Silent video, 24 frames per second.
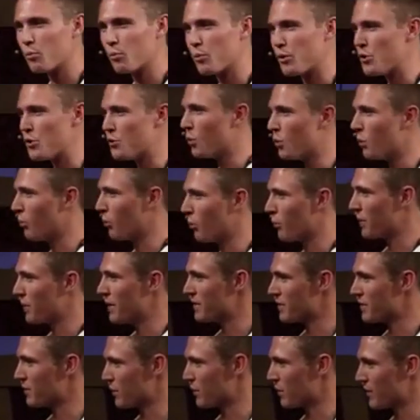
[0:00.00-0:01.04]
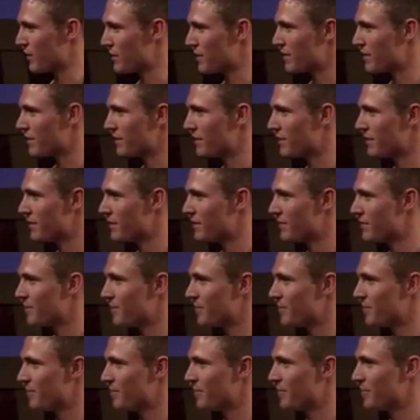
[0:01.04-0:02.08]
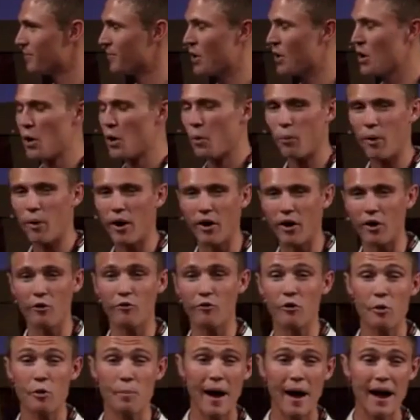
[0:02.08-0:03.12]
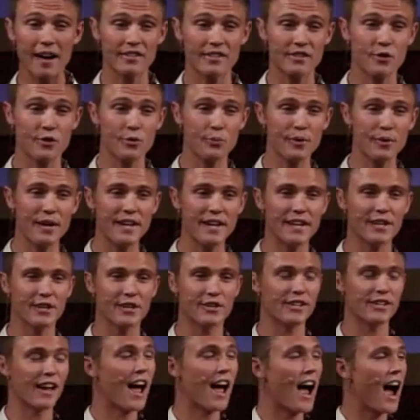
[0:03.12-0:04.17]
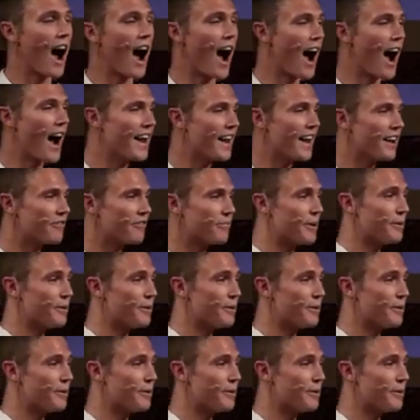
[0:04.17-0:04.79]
renewable resource? Well, over the past 3 years, I have